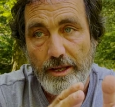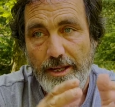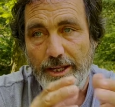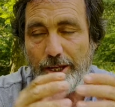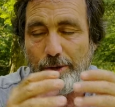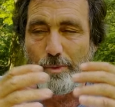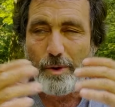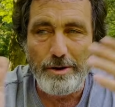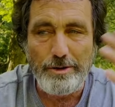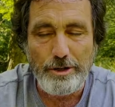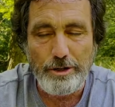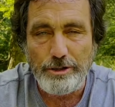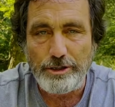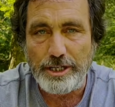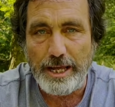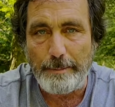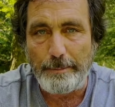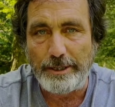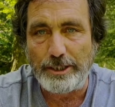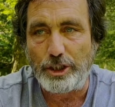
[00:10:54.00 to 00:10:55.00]
You won't lose
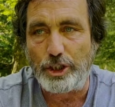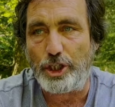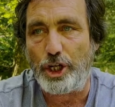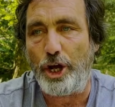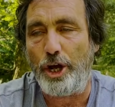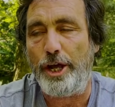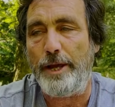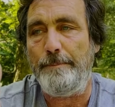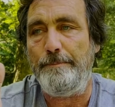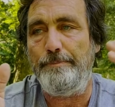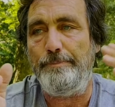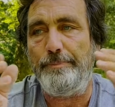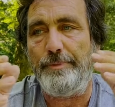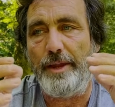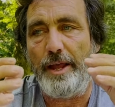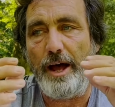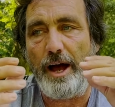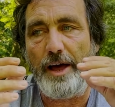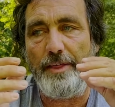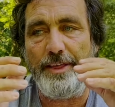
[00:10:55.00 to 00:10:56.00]
that much time.
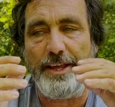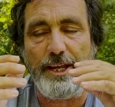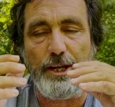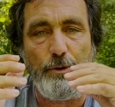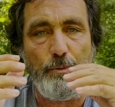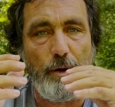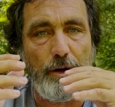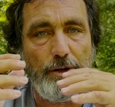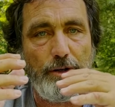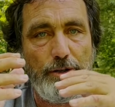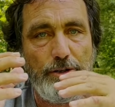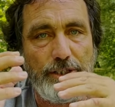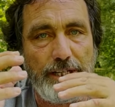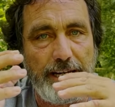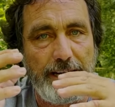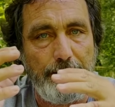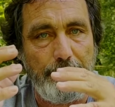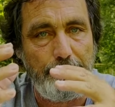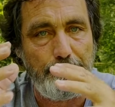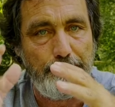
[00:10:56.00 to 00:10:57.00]
I think you won't lose
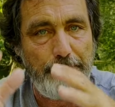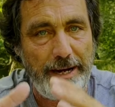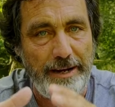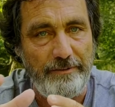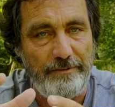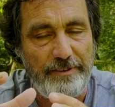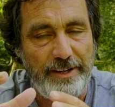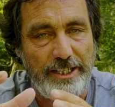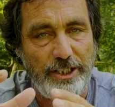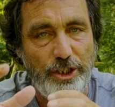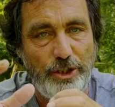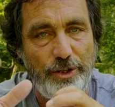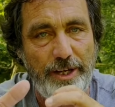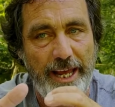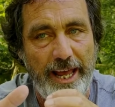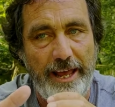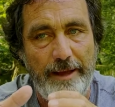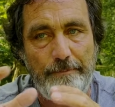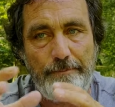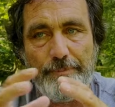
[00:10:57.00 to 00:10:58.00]
any benefits you
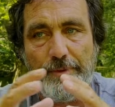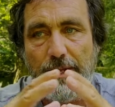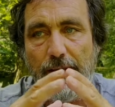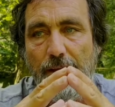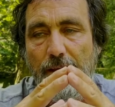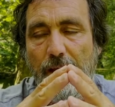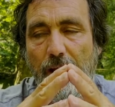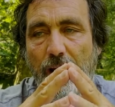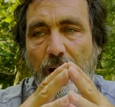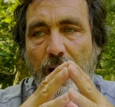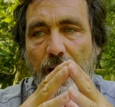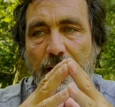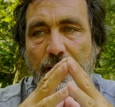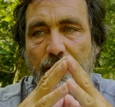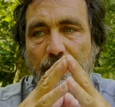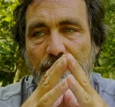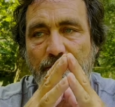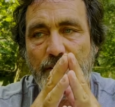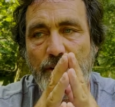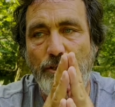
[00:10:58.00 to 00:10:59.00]
get in
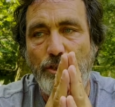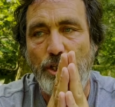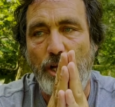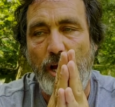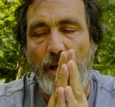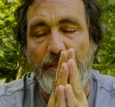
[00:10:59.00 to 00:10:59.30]
the future.